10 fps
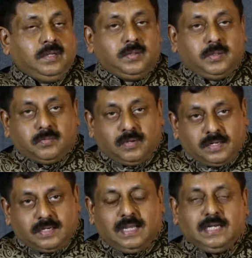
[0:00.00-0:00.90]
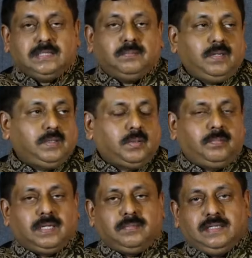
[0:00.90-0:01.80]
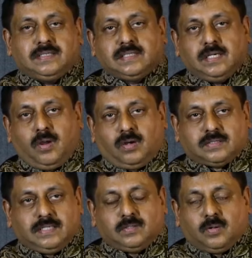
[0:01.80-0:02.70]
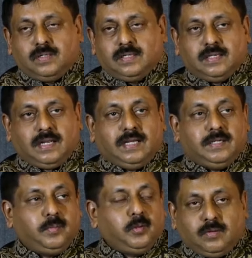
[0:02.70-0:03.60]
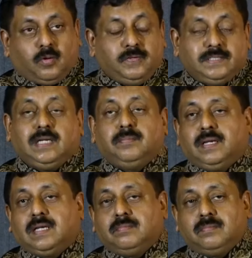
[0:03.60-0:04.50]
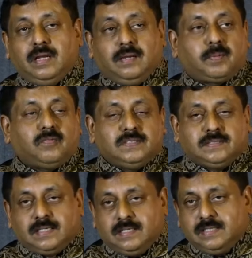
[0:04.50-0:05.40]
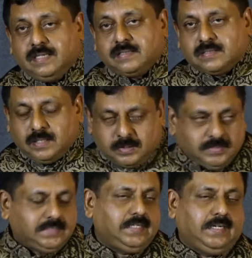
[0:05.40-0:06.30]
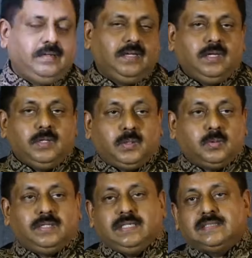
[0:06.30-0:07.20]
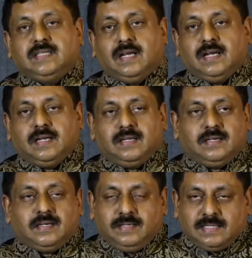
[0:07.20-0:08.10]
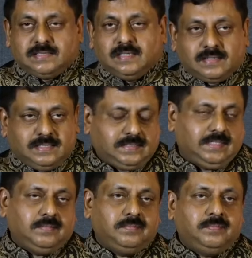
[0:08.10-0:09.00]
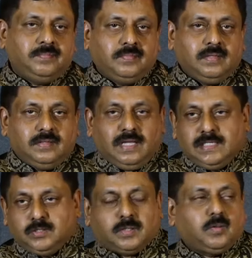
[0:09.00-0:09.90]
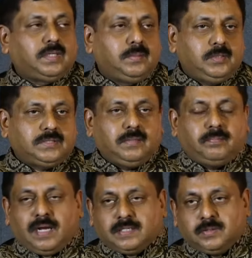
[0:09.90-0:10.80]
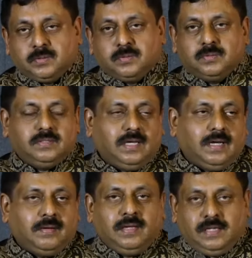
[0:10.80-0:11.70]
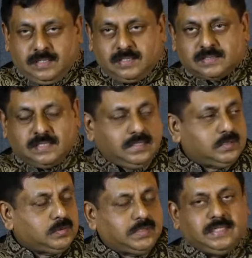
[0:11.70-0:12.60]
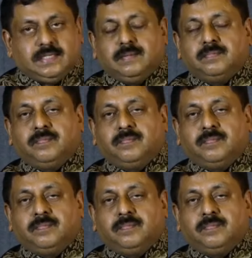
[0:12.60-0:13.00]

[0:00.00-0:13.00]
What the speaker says: you are eligible to become an industrial doctorate holder and you will officially become a professor in the industrial university to teach the next generation. That is your contribution back to the industrial society.